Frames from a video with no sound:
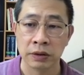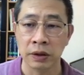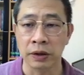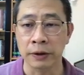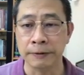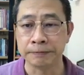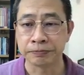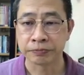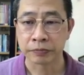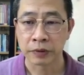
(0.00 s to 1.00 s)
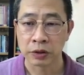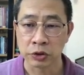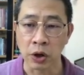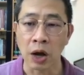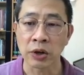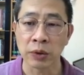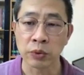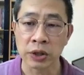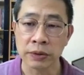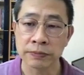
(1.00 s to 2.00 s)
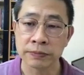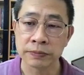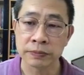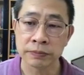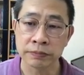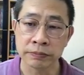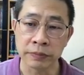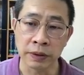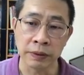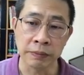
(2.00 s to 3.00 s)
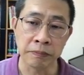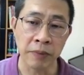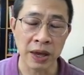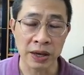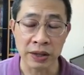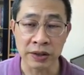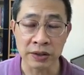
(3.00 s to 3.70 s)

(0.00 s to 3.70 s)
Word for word: Um, so how can we uh, make it